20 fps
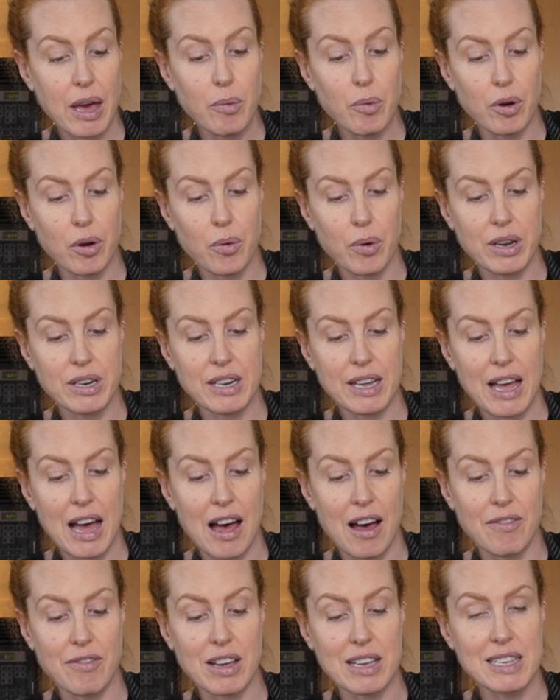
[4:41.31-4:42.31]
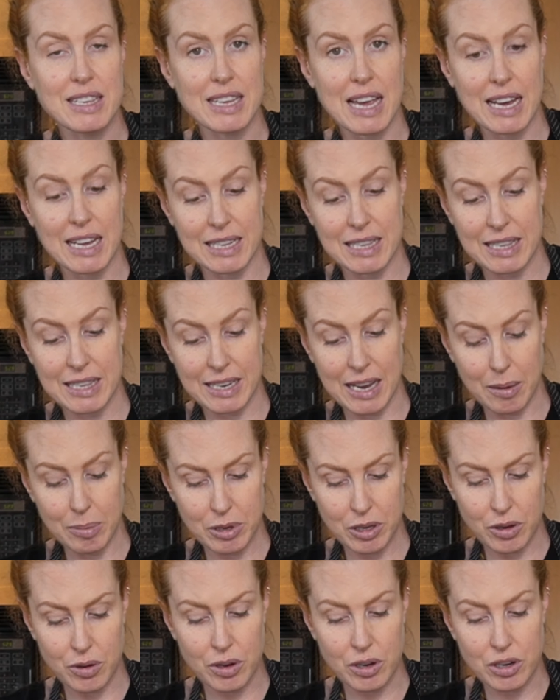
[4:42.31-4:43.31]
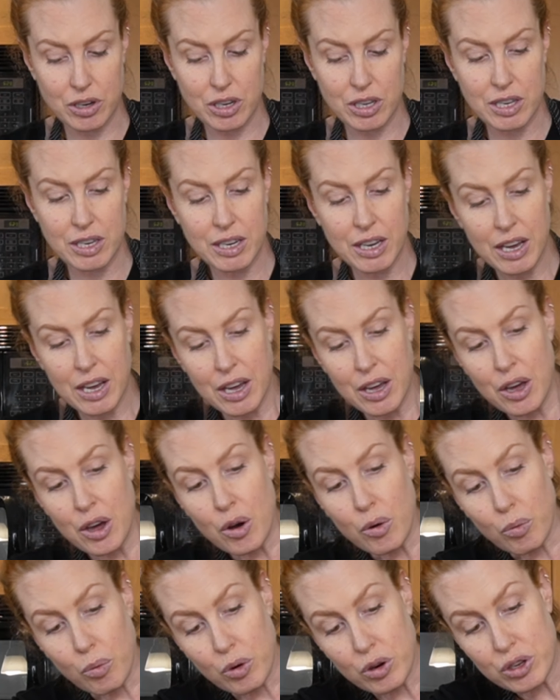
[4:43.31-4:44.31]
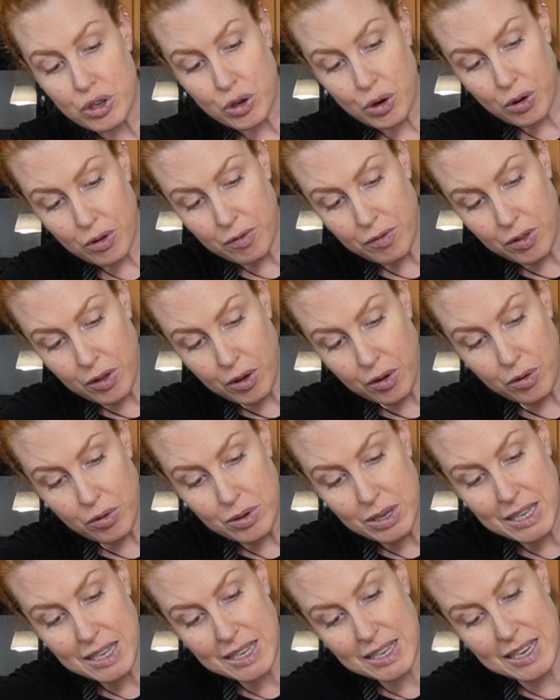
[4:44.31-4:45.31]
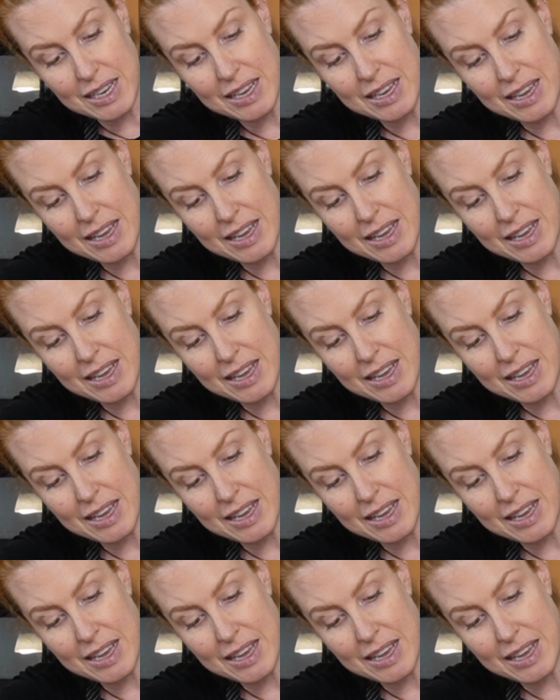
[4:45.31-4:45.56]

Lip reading: We're going to have a second step, so you can just reserve those,